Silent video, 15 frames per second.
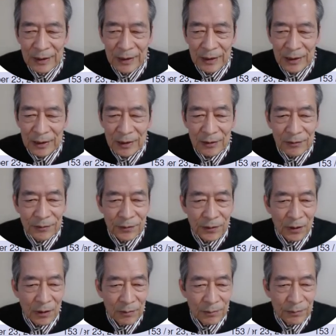
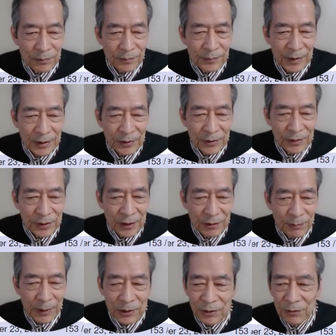From this
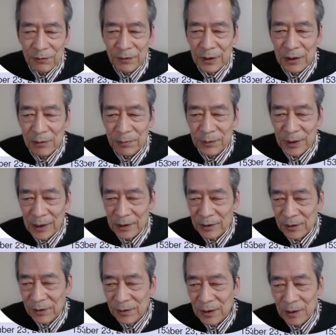derivation, we obtain this
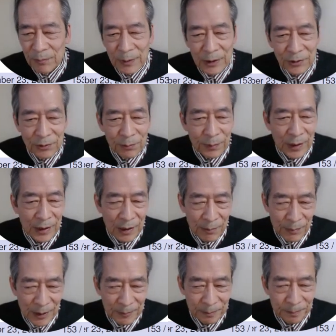derivation by lemma.
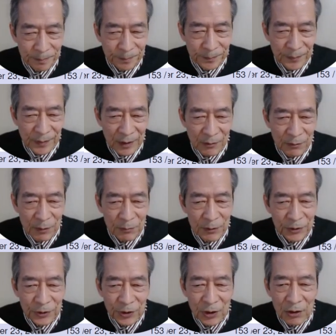We will
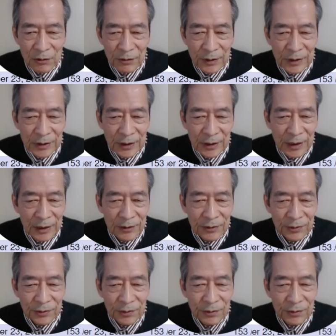show in the next
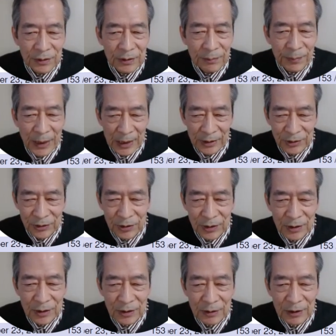page,
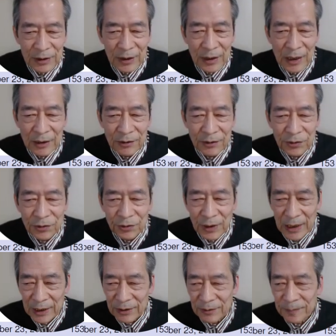in the next slide.
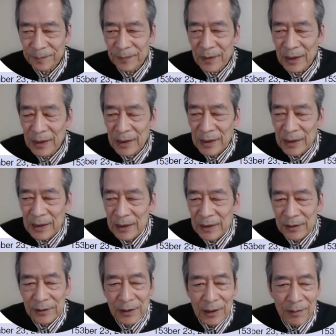
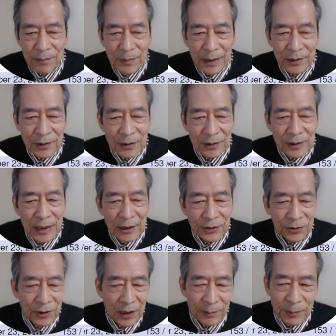Then by the induction
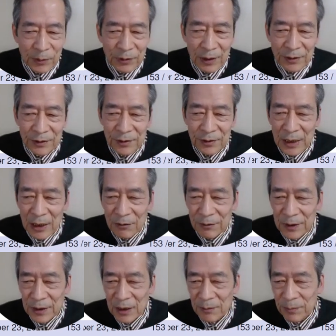hypothesis, now we can
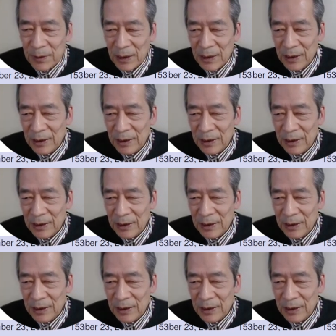apply